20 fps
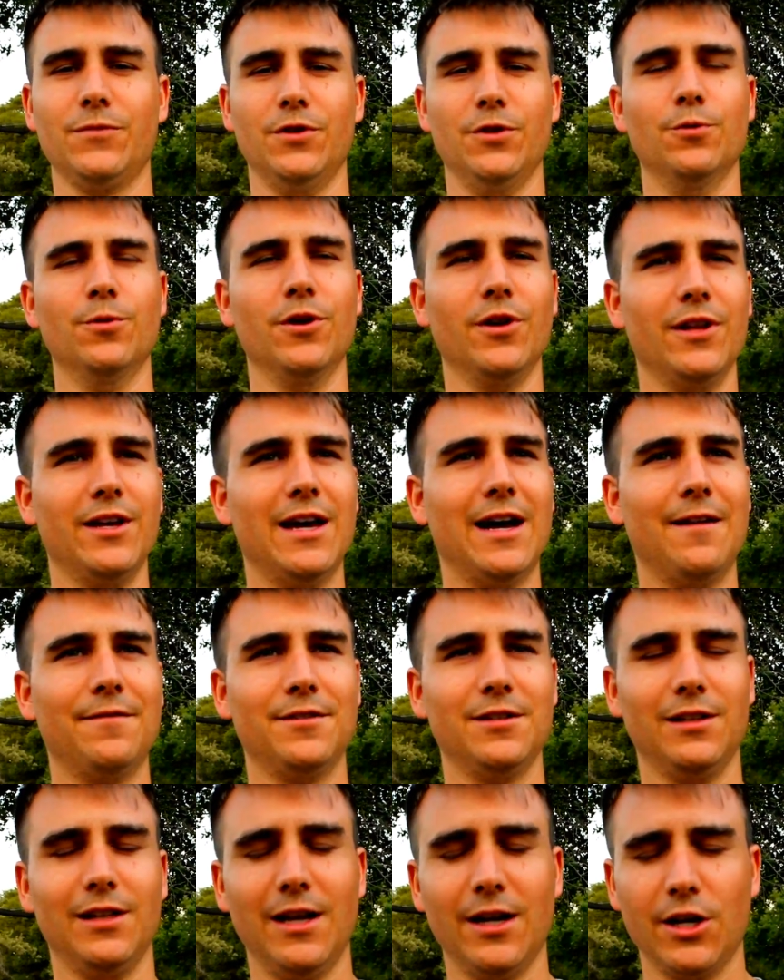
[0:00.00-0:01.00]
you really have
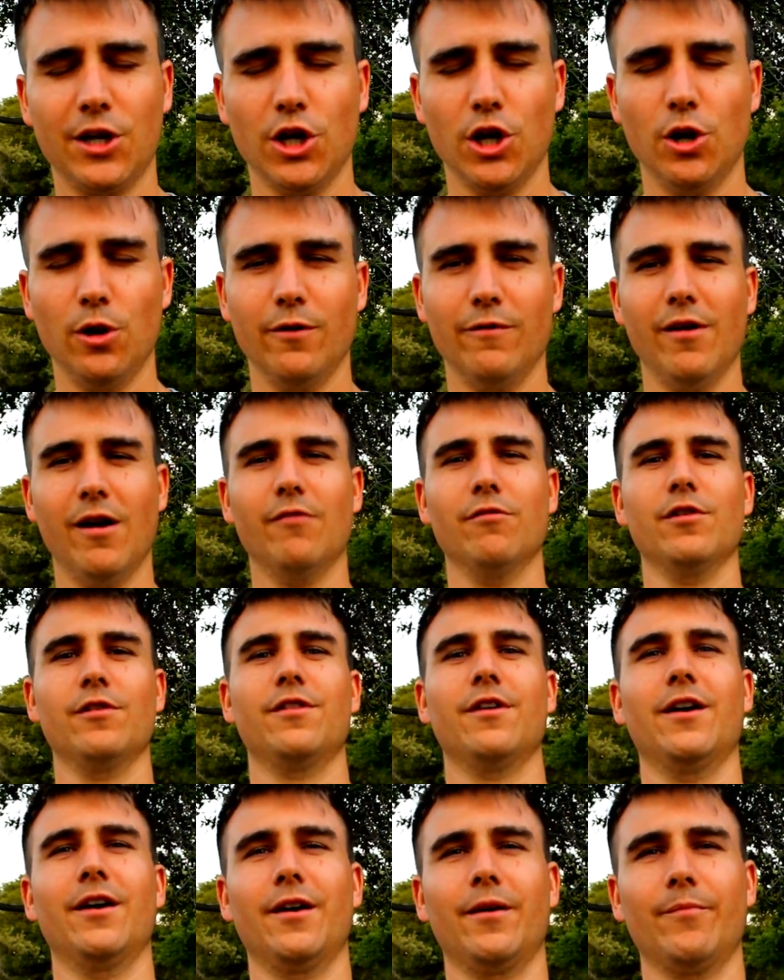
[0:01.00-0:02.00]
to let go of
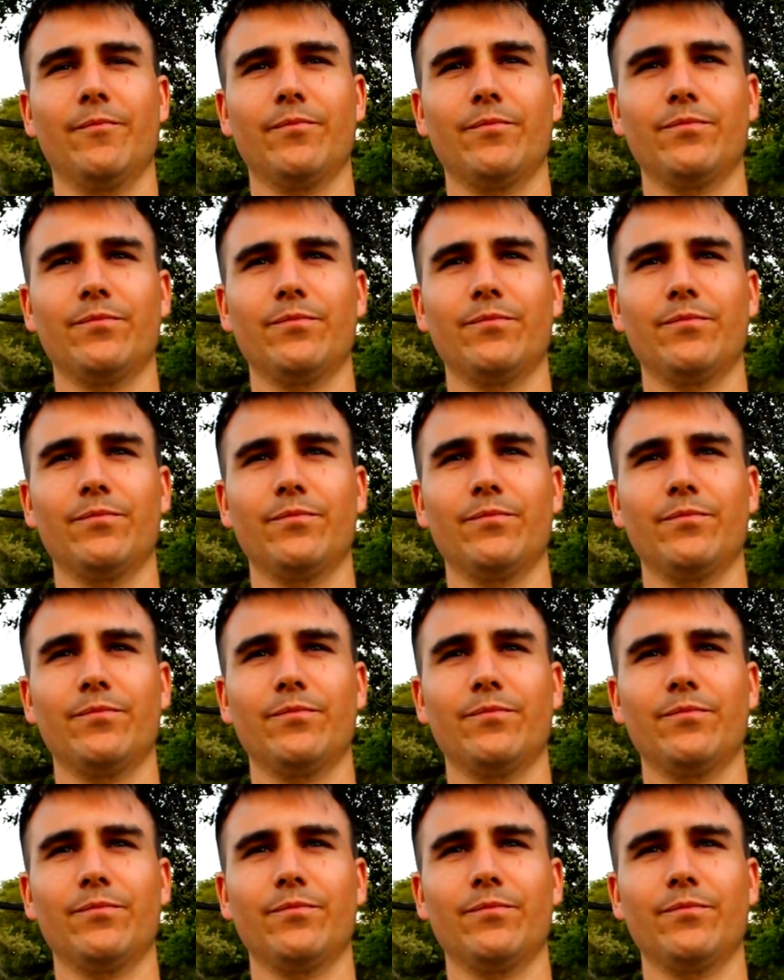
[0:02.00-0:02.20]
everything.